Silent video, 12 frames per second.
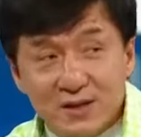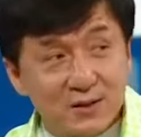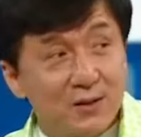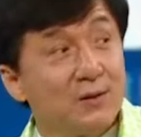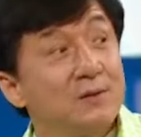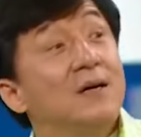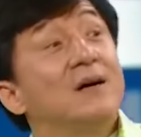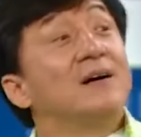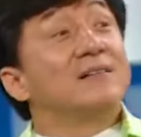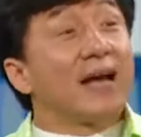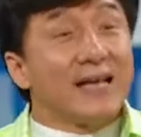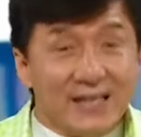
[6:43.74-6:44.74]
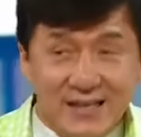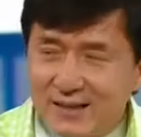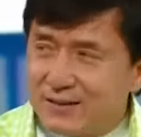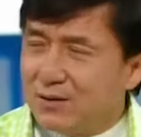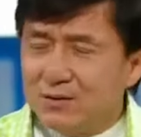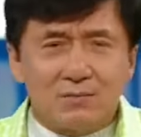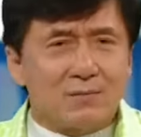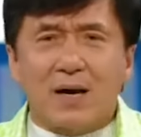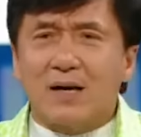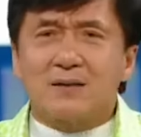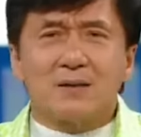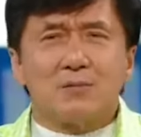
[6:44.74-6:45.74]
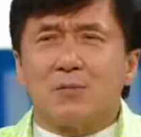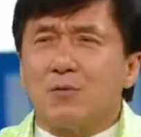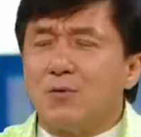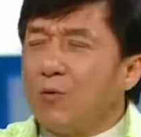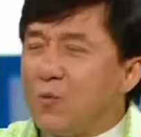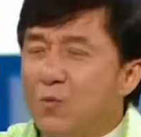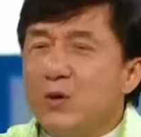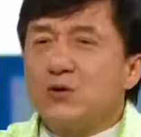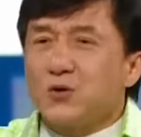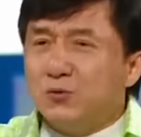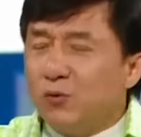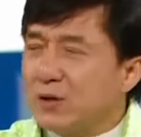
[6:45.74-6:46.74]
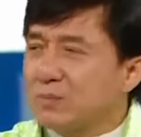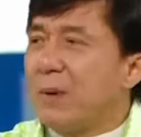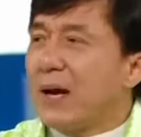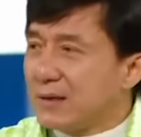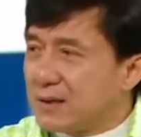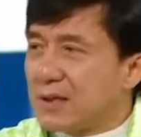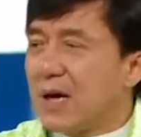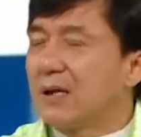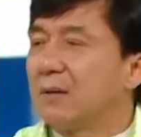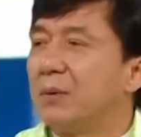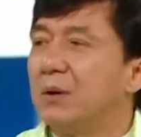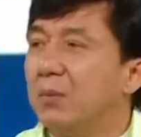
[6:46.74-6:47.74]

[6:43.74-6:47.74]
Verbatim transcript: years old, ninety years old, I said, we should respect this kind of